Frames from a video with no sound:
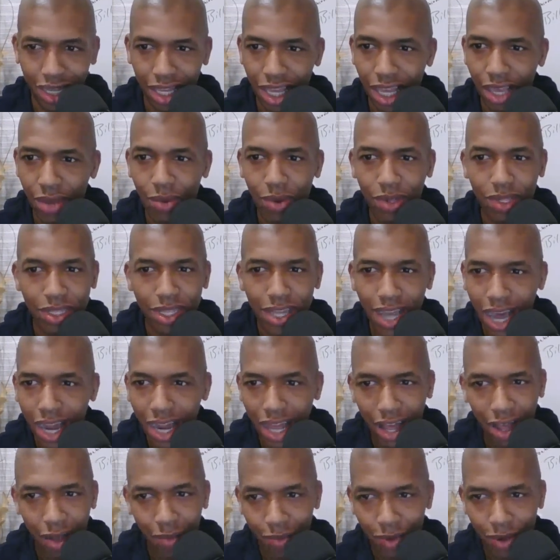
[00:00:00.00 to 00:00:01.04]
He was not
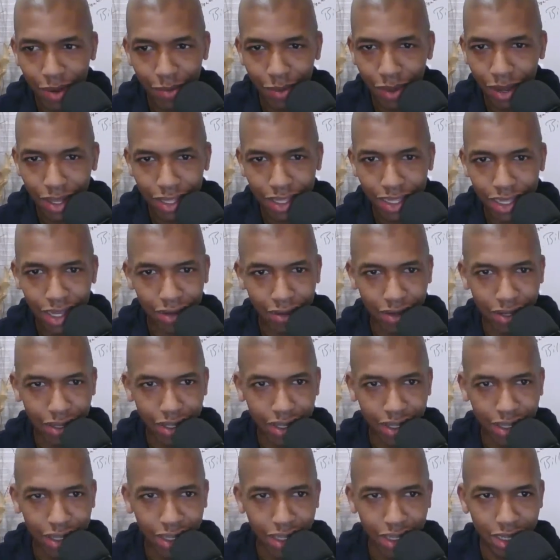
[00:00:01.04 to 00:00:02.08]
helping the military.
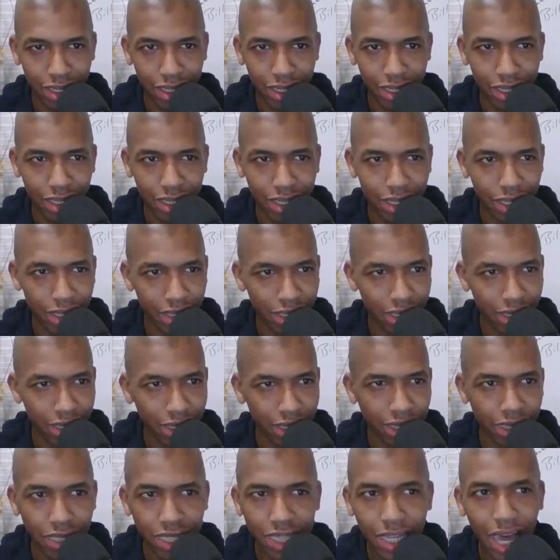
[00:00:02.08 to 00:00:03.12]

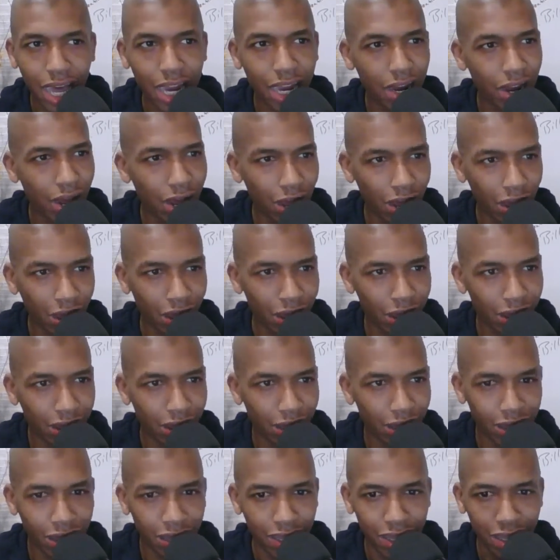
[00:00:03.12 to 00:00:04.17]
Not at all.
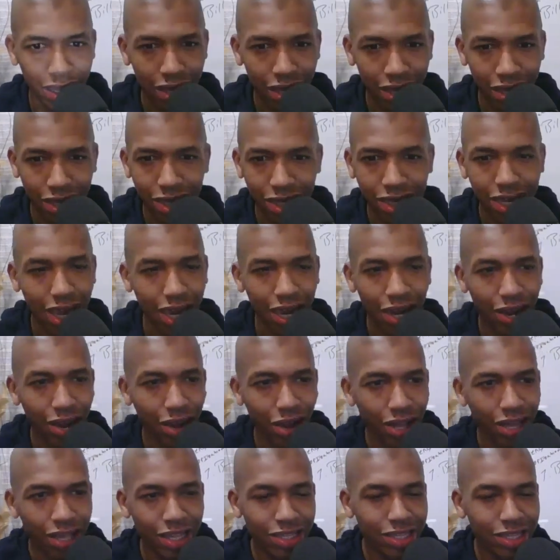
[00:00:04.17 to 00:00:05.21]
Not at
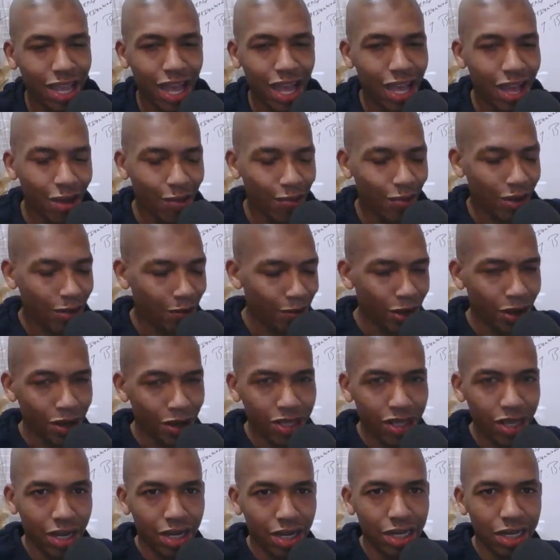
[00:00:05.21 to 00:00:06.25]
all. He's not helping the
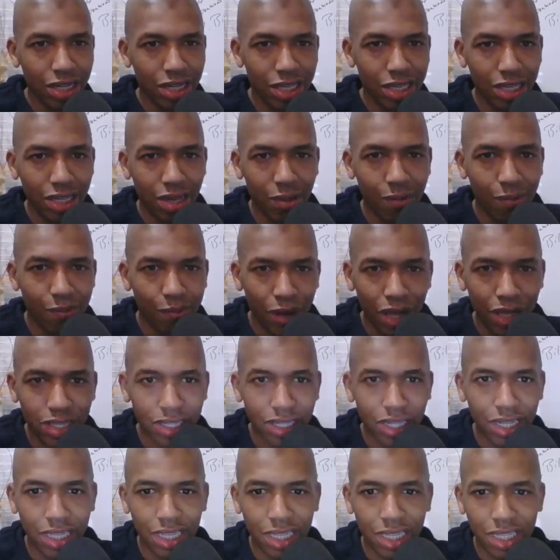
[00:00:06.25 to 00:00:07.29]
military. This is a
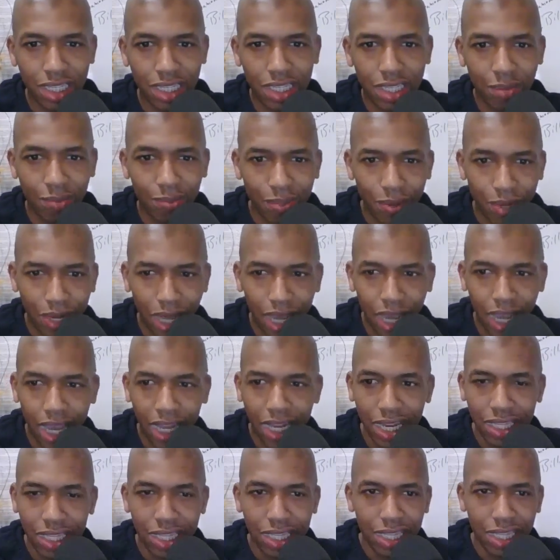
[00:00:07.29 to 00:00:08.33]
budget. This is a
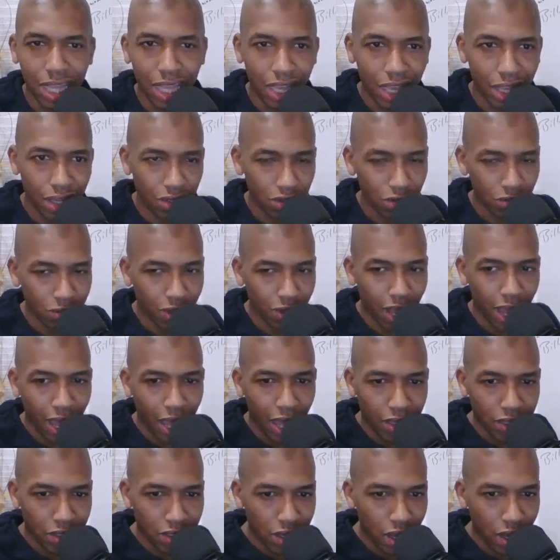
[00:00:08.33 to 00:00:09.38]
plan. This is an issue that
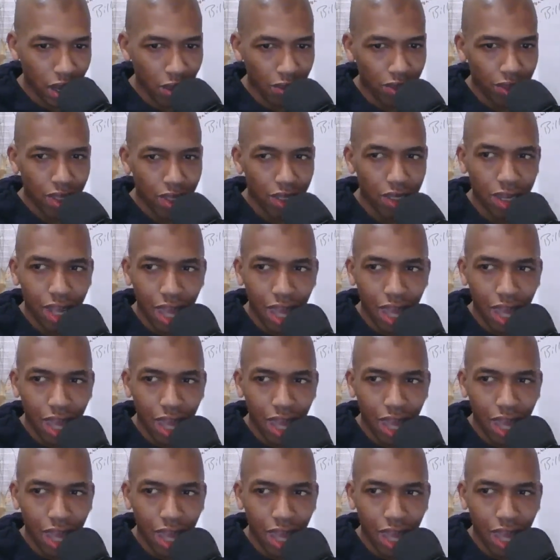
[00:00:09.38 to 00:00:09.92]
has nothing